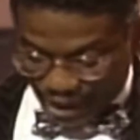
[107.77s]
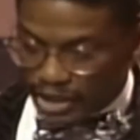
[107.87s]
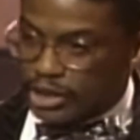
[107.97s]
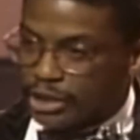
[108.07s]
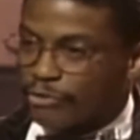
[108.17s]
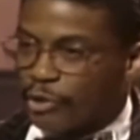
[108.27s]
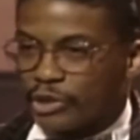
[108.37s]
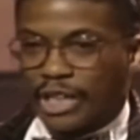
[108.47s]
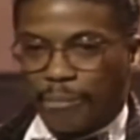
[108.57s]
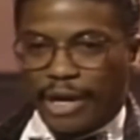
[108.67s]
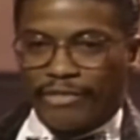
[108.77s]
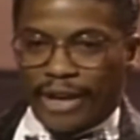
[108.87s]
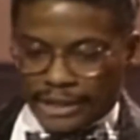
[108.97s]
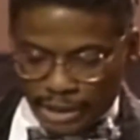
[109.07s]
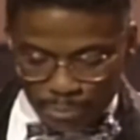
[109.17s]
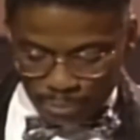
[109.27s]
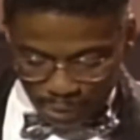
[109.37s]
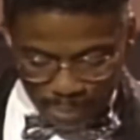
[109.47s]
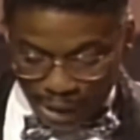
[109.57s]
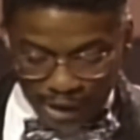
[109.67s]
This is the first time I've actually
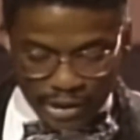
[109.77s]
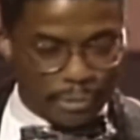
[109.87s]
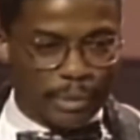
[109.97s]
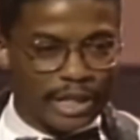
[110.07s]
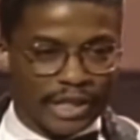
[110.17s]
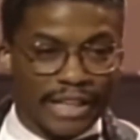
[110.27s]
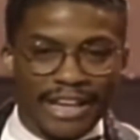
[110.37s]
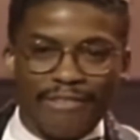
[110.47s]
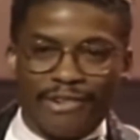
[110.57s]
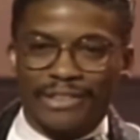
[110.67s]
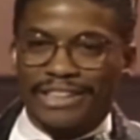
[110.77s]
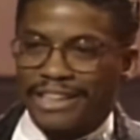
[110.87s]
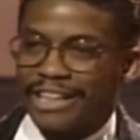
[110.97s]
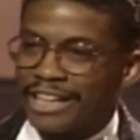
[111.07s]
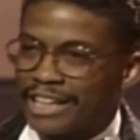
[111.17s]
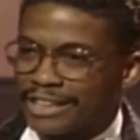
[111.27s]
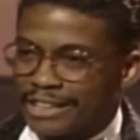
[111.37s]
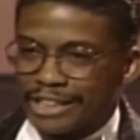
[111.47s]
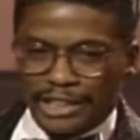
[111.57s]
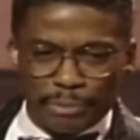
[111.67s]
prepared a speech. I never
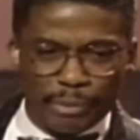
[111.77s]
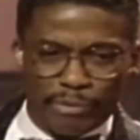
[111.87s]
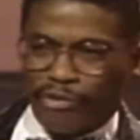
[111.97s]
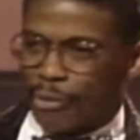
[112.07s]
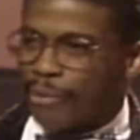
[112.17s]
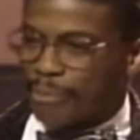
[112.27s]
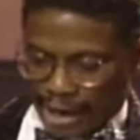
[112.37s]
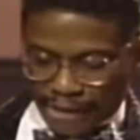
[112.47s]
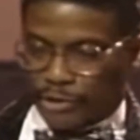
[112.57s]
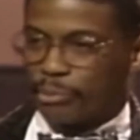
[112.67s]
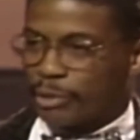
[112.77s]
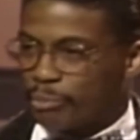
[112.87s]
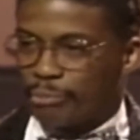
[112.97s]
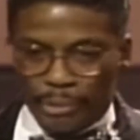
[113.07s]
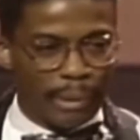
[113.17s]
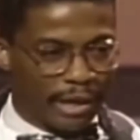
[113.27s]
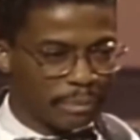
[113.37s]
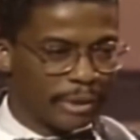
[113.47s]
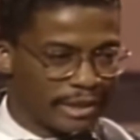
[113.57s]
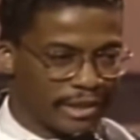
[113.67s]
did this before. Maybe I have to pre prepare
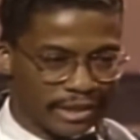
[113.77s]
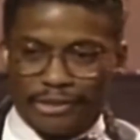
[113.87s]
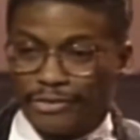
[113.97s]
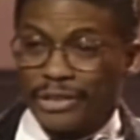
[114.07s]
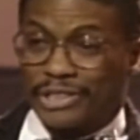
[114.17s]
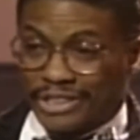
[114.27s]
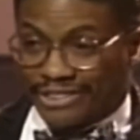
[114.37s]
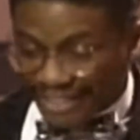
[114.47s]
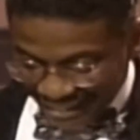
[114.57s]
speeches in the future.